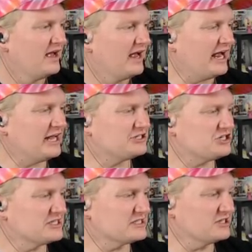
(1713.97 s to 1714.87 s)
It
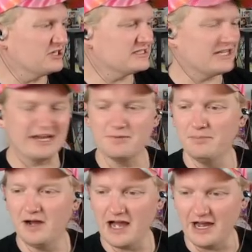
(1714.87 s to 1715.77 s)
just looks like
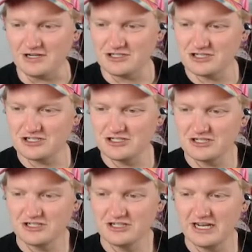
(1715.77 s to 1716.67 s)
mush.
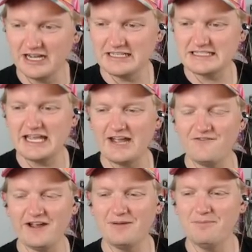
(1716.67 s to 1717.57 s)
It's
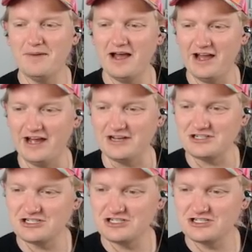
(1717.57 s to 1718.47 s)
giving
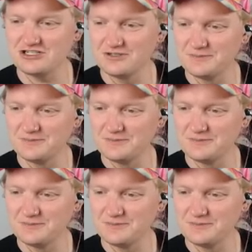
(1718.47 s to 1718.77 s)
mush.